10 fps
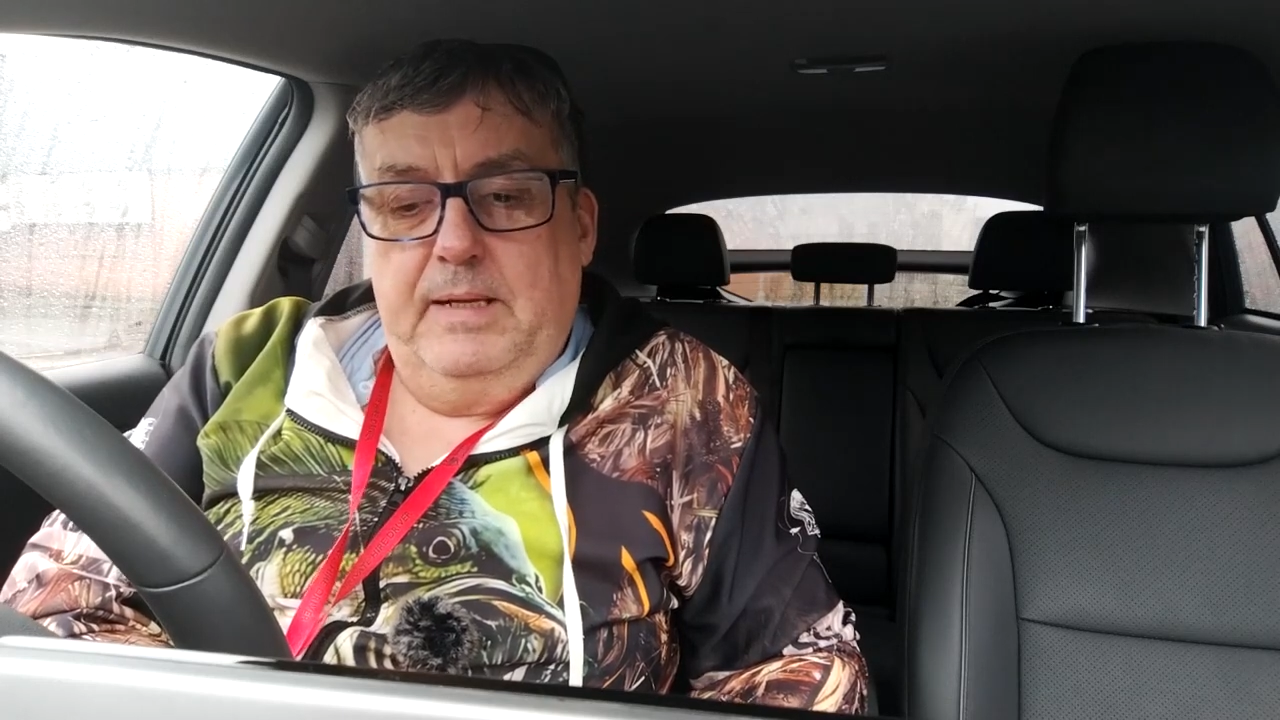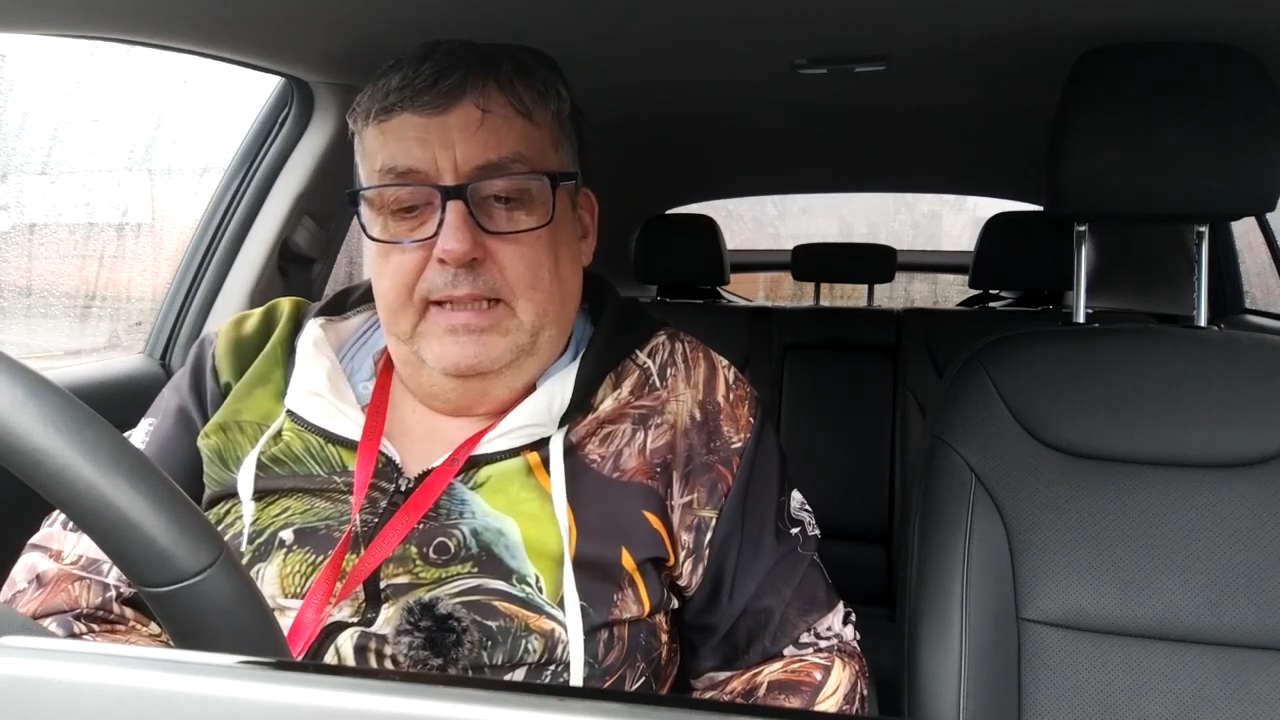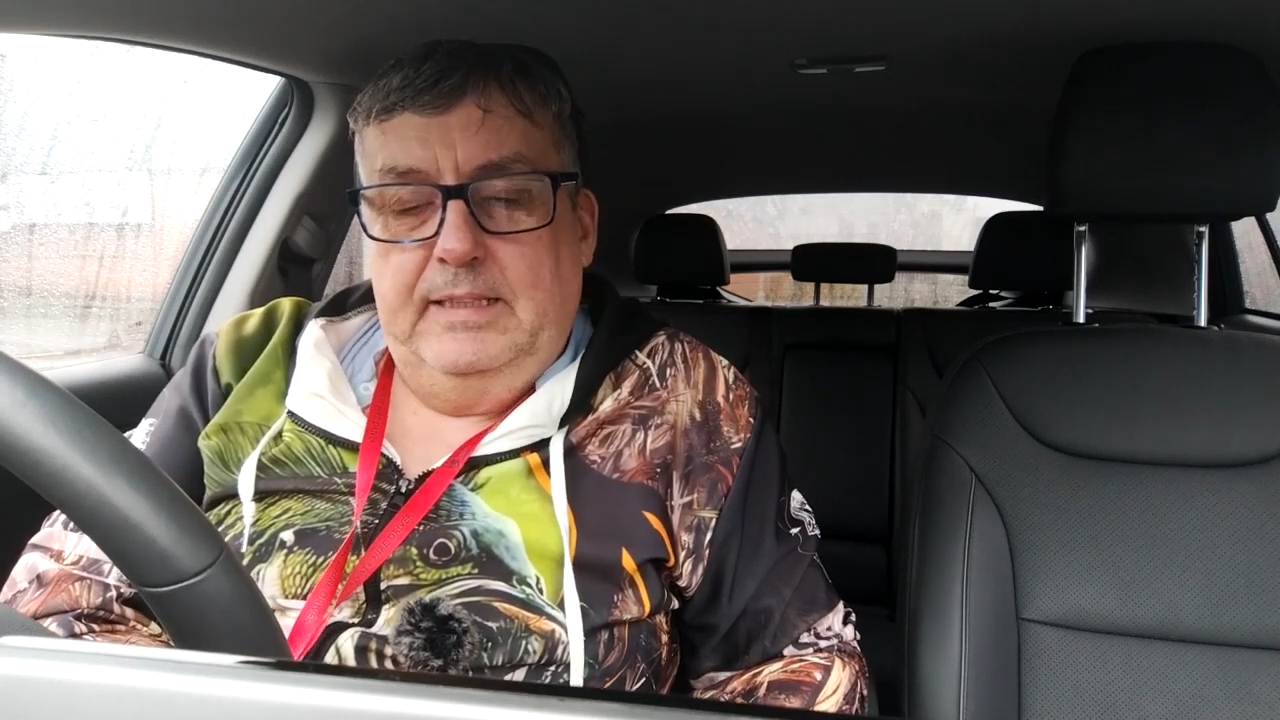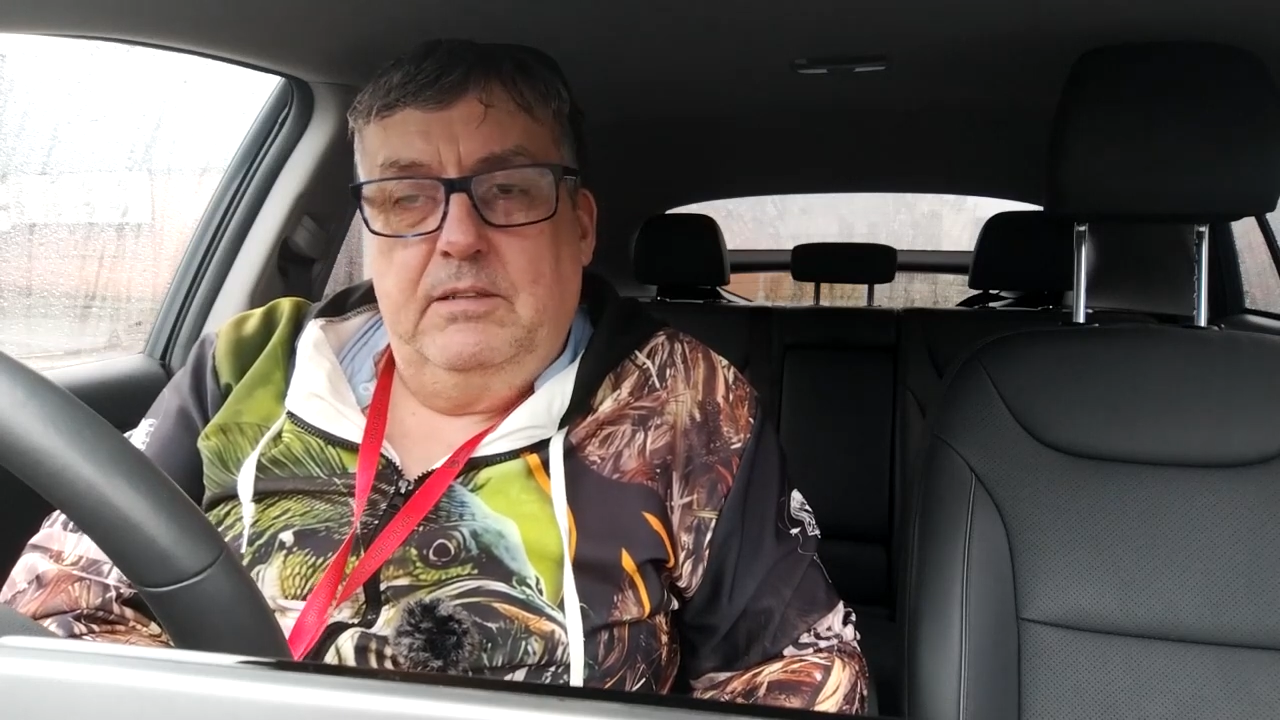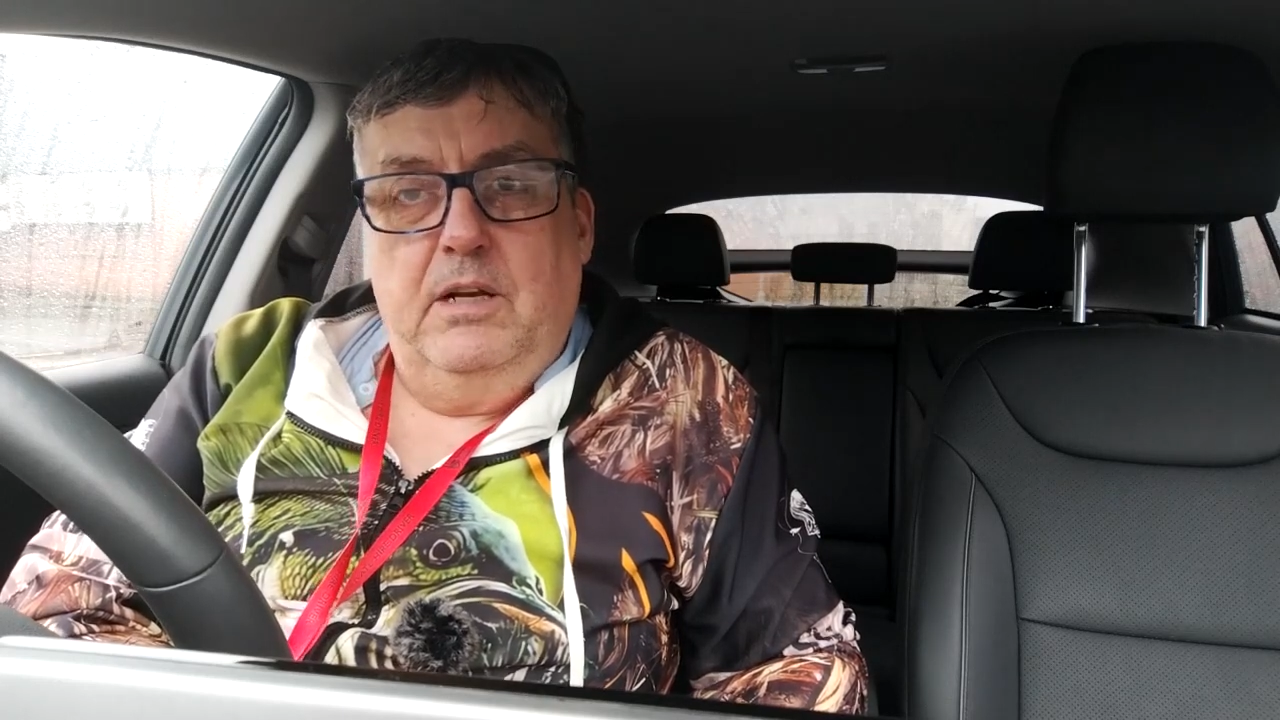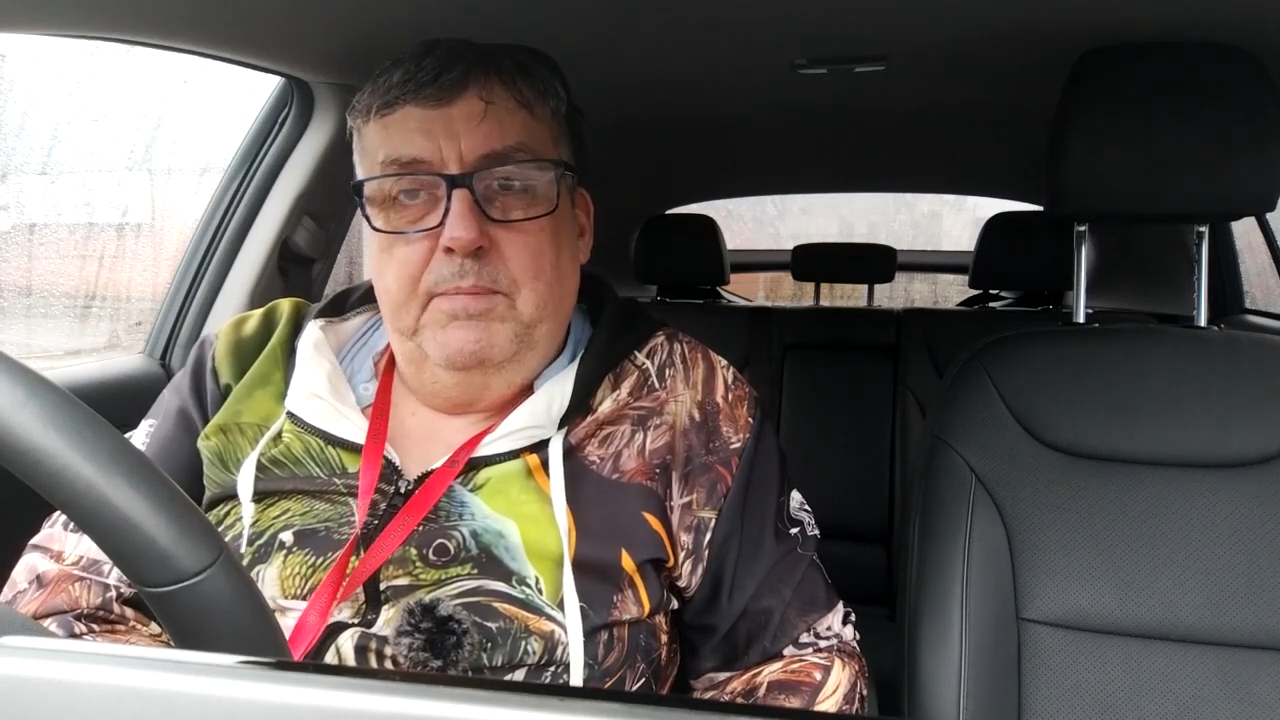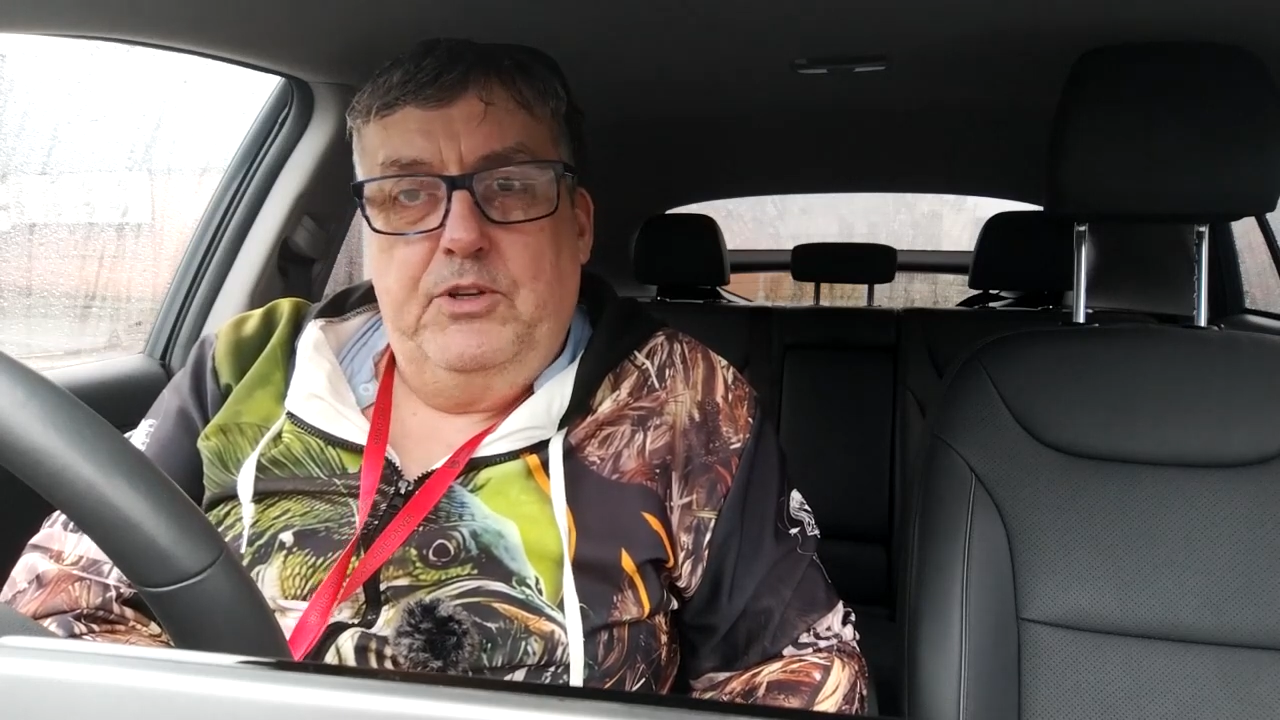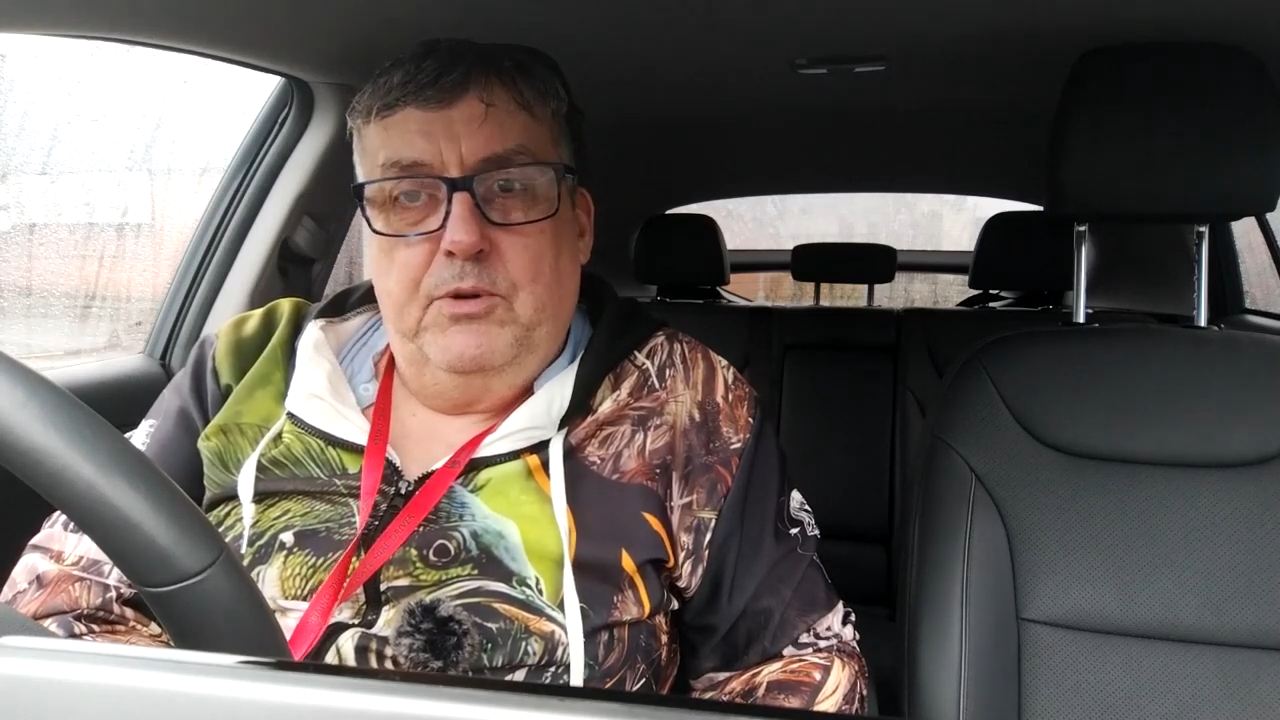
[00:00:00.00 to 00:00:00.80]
guessing I'm going to be